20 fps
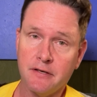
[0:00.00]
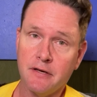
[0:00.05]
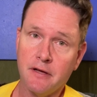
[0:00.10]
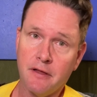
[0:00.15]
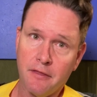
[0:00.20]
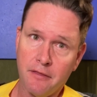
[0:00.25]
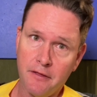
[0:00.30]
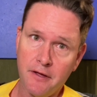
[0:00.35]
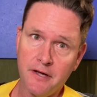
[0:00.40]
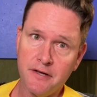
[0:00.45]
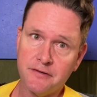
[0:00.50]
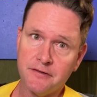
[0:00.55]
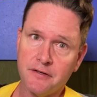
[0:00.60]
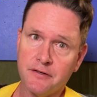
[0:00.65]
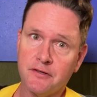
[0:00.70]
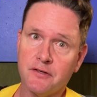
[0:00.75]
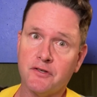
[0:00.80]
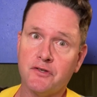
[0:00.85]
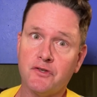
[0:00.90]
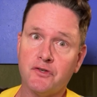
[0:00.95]
This is
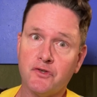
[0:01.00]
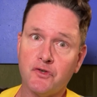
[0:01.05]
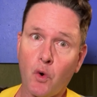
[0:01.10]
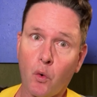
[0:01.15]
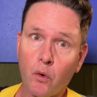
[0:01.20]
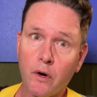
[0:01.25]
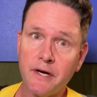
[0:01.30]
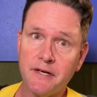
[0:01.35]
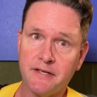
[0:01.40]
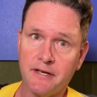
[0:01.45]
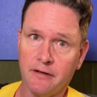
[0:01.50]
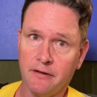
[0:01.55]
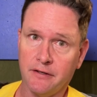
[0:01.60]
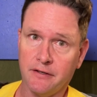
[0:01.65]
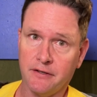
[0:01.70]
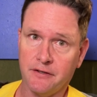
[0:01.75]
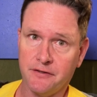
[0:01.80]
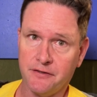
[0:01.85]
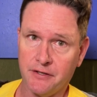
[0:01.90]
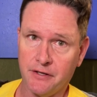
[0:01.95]
a storytelling
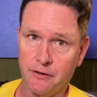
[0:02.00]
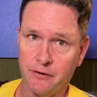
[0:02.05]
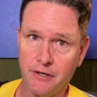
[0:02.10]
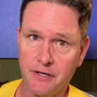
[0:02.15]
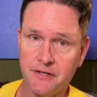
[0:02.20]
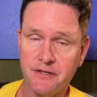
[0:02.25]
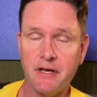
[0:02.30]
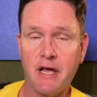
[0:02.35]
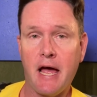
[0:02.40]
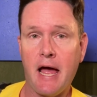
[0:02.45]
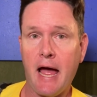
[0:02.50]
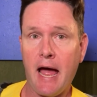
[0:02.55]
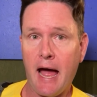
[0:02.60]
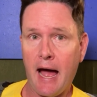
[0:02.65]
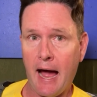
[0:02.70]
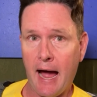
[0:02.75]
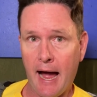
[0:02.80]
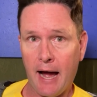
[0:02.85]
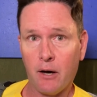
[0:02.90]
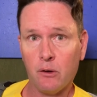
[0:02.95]
series
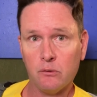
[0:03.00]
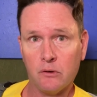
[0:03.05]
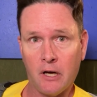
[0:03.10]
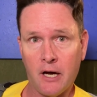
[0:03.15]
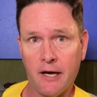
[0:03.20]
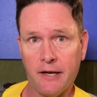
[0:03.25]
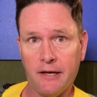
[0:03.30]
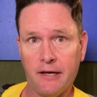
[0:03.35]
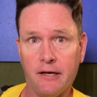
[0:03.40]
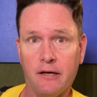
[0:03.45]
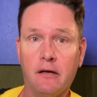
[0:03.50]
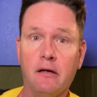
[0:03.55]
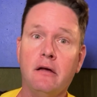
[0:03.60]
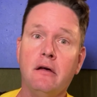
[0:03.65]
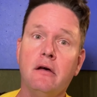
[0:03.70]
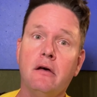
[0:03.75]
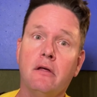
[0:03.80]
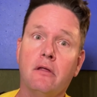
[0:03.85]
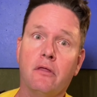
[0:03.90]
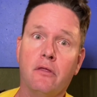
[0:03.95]
outlining
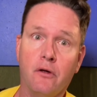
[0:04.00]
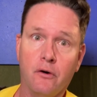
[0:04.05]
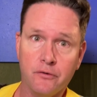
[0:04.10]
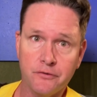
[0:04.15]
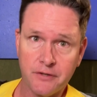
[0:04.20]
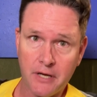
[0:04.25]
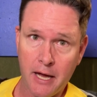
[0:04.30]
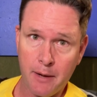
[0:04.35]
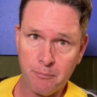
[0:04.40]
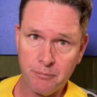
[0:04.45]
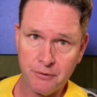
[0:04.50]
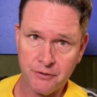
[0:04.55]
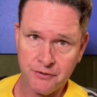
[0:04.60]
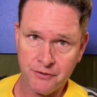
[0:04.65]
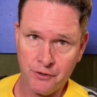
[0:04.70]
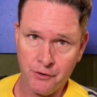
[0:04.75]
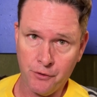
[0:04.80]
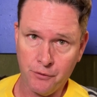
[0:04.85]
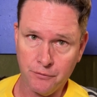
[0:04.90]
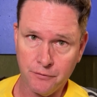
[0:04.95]
those
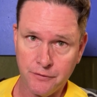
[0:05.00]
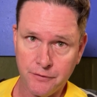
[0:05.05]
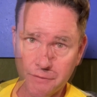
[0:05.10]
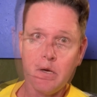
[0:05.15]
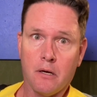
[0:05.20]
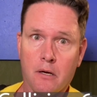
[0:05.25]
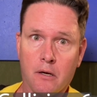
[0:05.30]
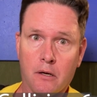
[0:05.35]
episodes.